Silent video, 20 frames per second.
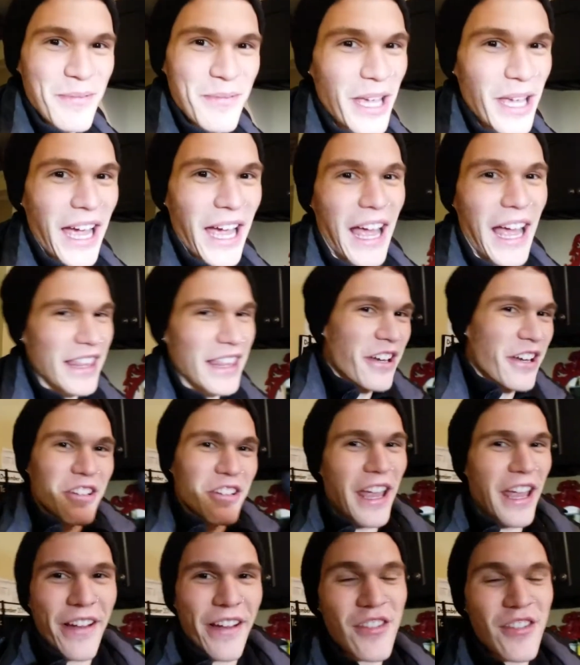yet. I literally
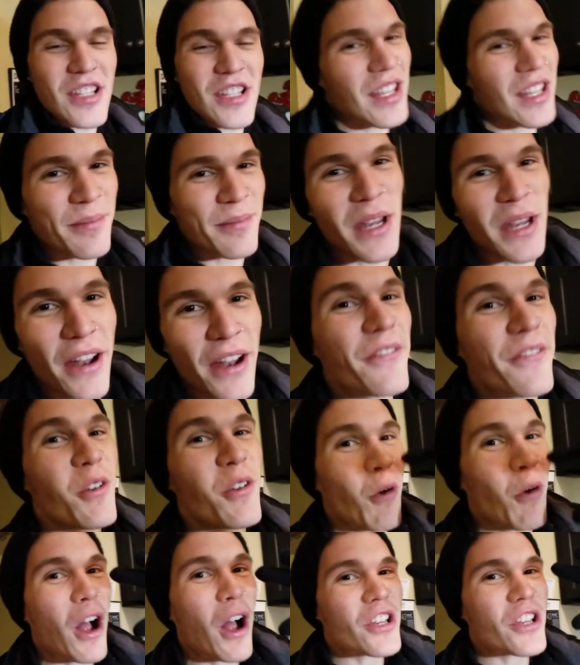haven't slept yet. If you
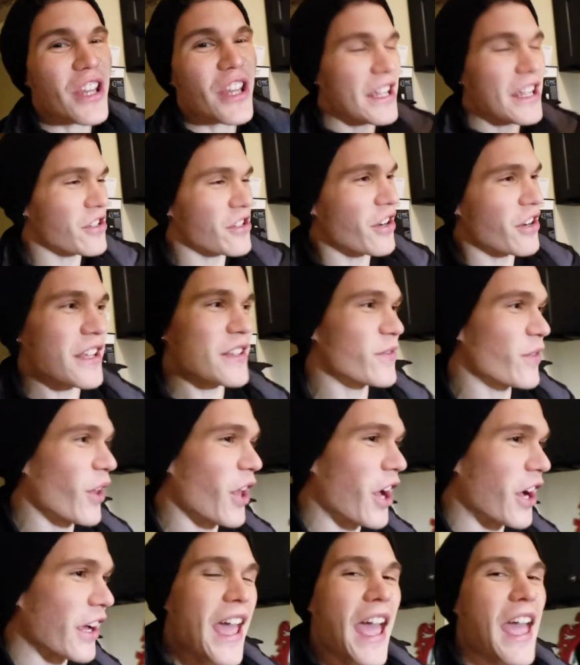watched yesterday's
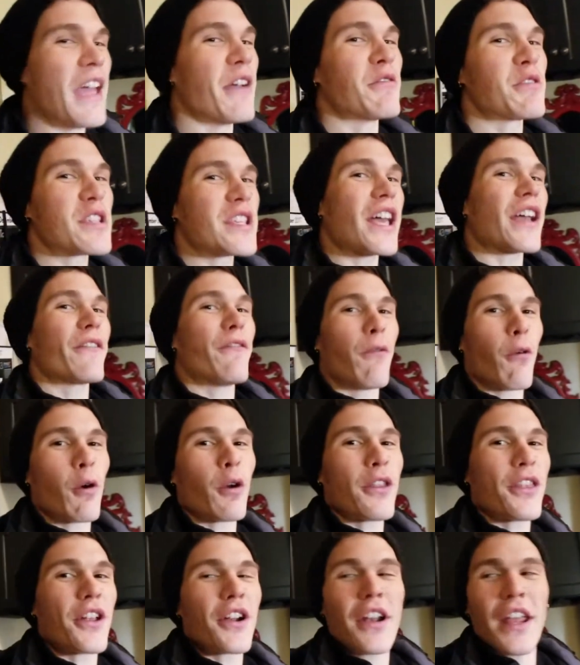vlog, it was like
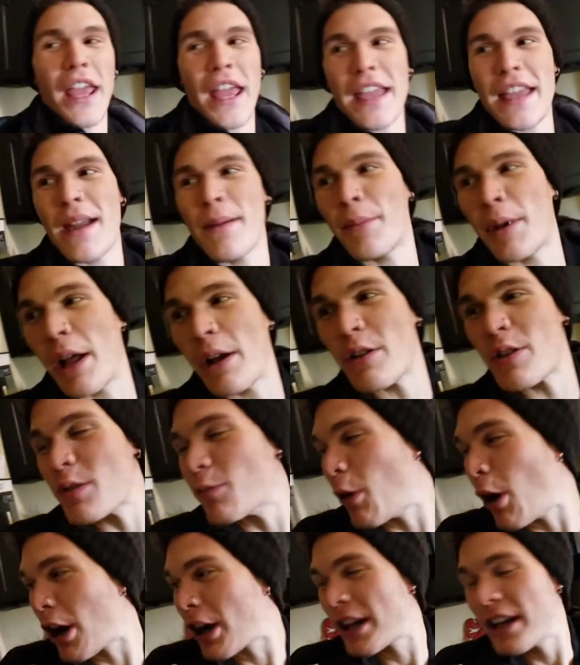4.30 a.m. and I was
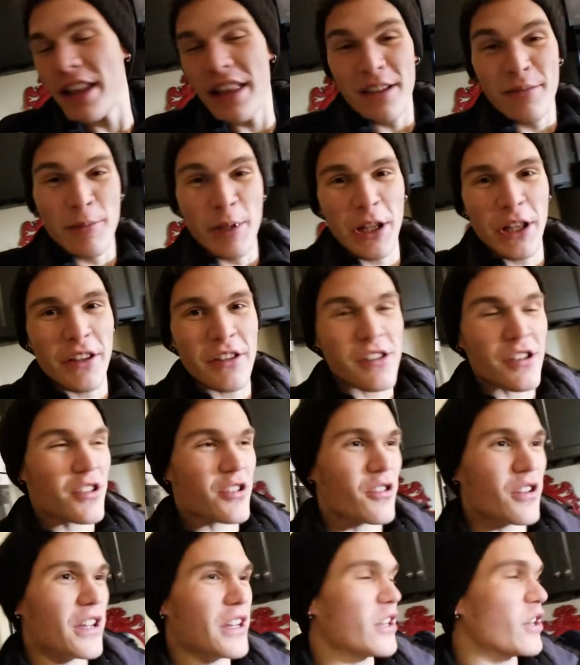walking in the middle of the
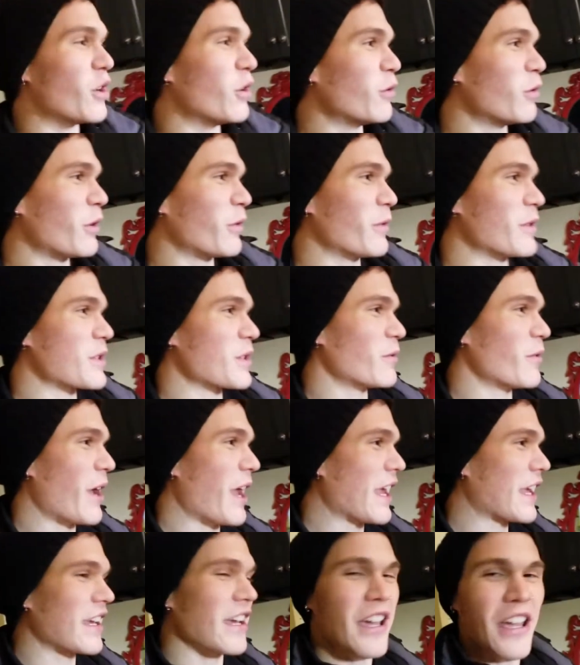street. No one was
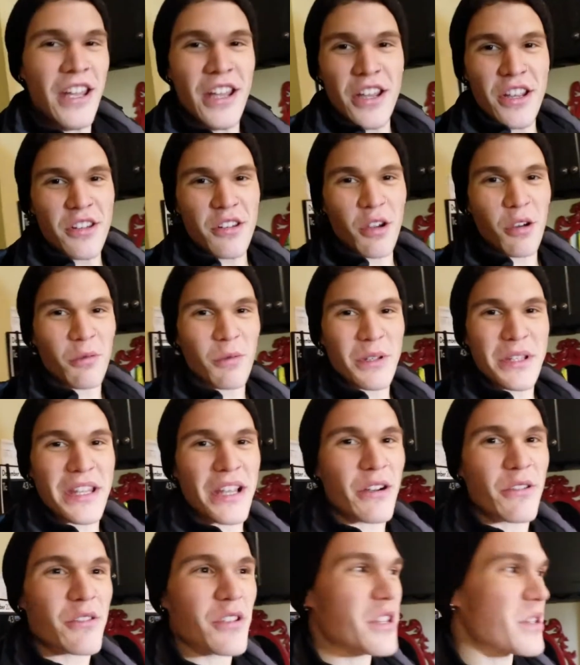awake. No one was there, it
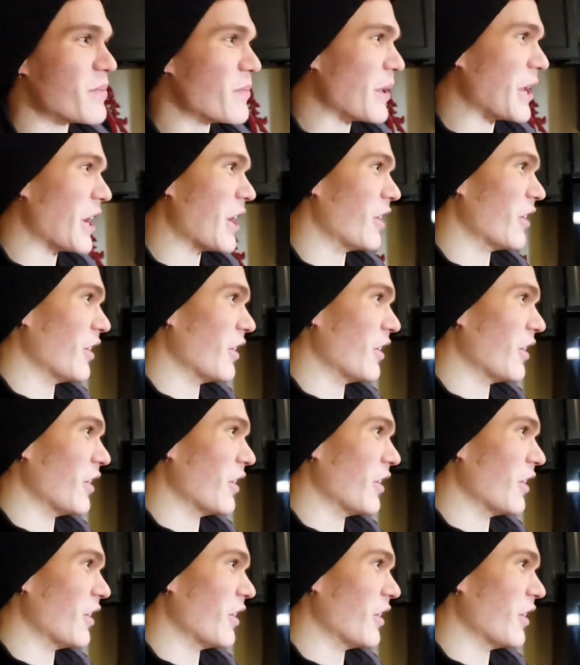was just me all